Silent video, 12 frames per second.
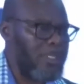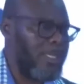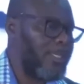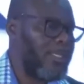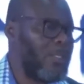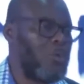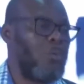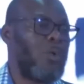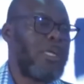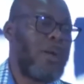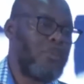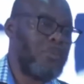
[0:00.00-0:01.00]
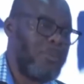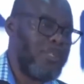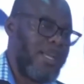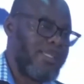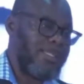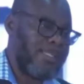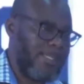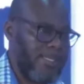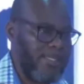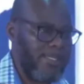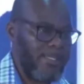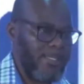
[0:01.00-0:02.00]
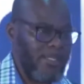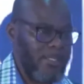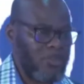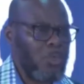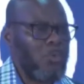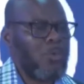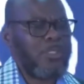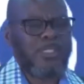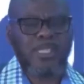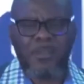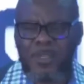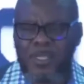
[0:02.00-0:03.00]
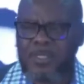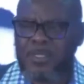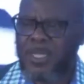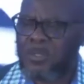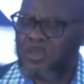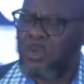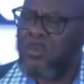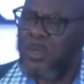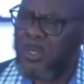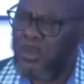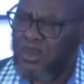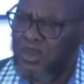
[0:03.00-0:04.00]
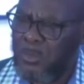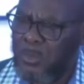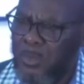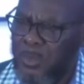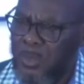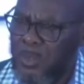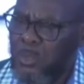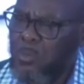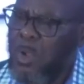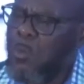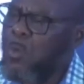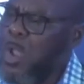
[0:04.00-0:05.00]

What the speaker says: didn't know what happened behind the scene. So it was the servants that saw miracle. So when we